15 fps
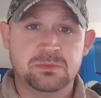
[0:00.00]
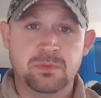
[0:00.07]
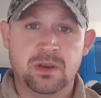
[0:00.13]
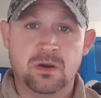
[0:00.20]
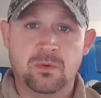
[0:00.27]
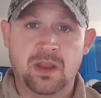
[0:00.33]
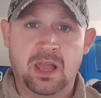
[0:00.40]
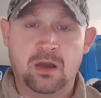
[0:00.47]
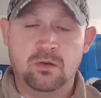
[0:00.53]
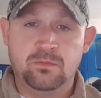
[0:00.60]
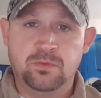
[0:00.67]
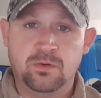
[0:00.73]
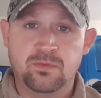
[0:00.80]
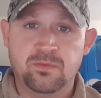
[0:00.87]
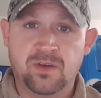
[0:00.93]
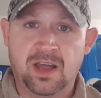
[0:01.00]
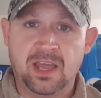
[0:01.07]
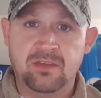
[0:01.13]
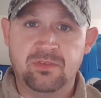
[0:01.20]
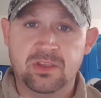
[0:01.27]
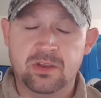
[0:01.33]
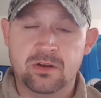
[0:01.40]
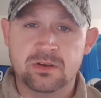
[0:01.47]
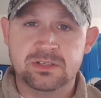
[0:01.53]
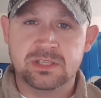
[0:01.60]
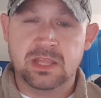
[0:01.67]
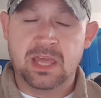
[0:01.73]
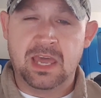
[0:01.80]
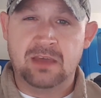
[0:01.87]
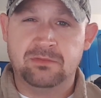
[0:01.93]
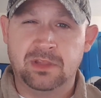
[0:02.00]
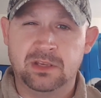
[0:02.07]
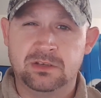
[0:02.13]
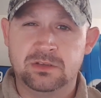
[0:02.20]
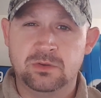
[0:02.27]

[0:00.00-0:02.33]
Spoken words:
been around for 5 years and they have like